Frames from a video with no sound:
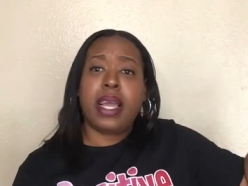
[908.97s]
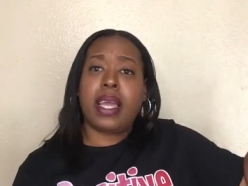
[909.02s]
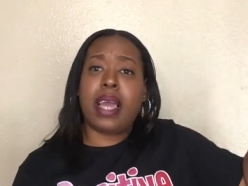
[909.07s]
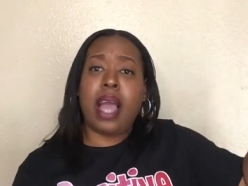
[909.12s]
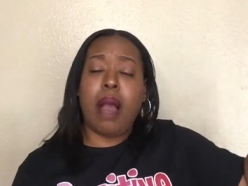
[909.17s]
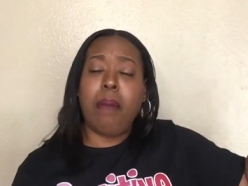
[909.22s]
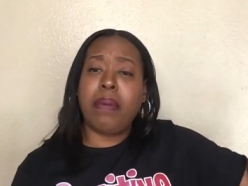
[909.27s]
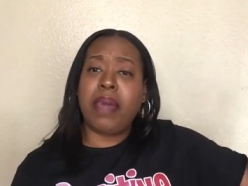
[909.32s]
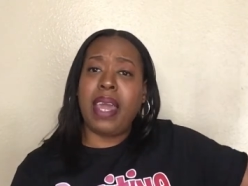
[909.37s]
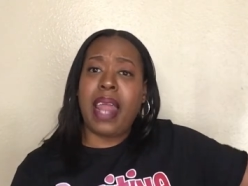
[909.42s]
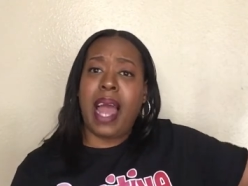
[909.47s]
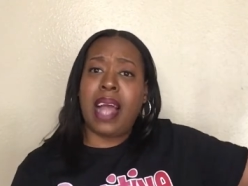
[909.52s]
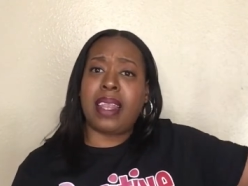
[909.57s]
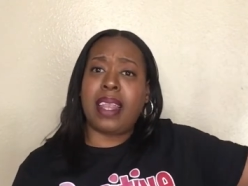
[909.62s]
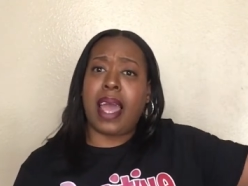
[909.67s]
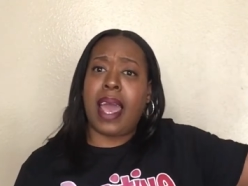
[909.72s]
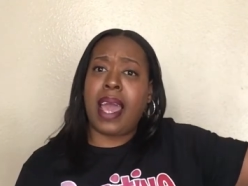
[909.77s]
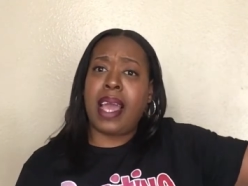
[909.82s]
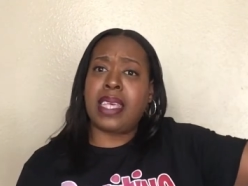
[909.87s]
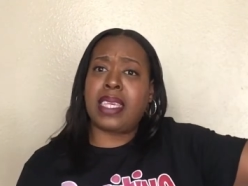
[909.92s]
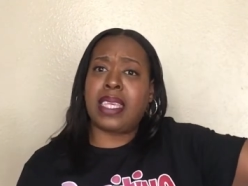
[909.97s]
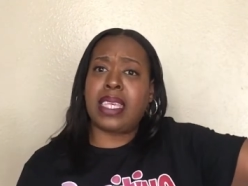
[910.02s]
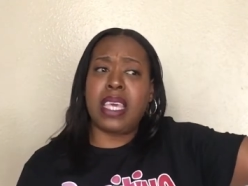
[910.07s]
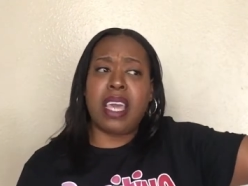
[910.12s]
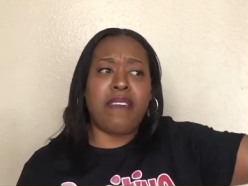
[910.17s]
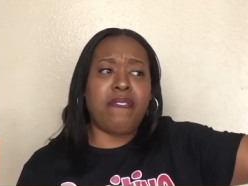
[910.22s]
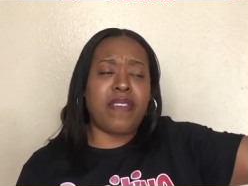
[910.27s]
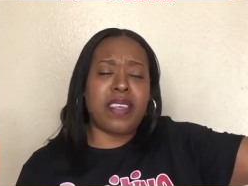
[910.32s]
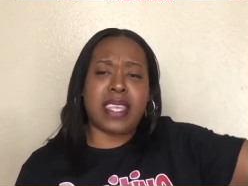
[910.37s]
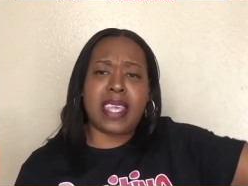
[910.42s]
come get out the
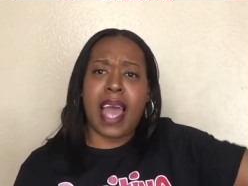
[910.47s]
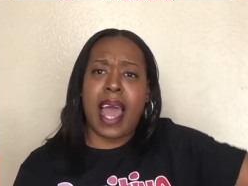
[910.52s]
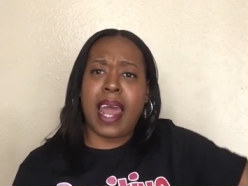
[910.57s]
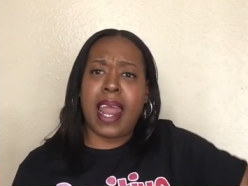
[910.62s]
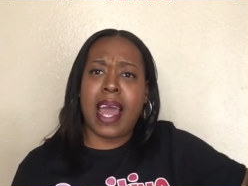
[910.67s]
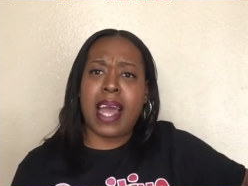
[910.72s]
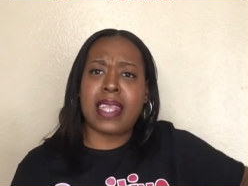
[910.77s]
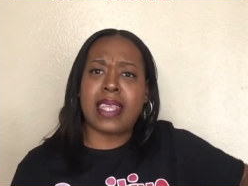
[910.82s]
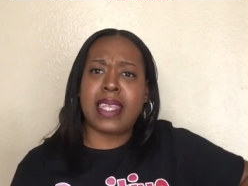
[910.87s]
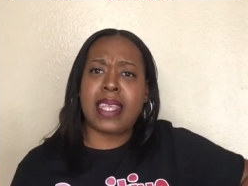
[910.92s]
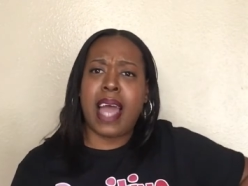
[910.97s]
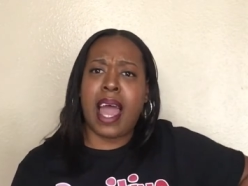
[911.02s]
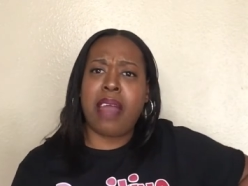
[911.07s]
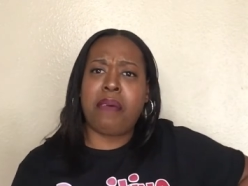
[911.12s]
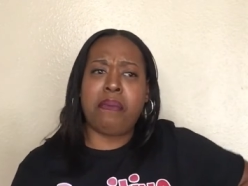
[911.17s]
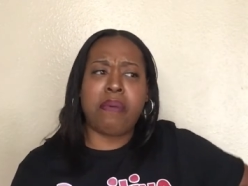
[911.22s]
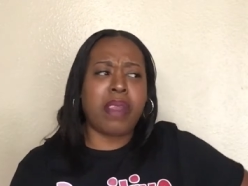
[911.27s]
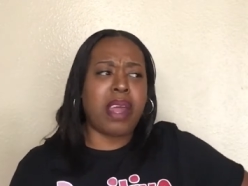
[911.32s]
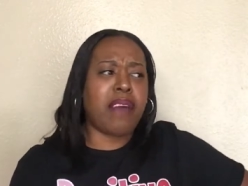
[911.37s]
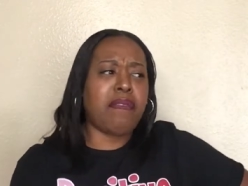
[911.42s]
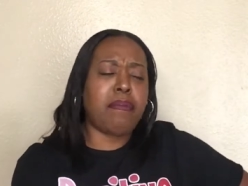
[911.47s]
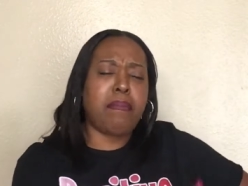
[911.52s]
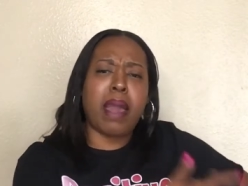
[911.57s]
AC if it's hot outside or whatever,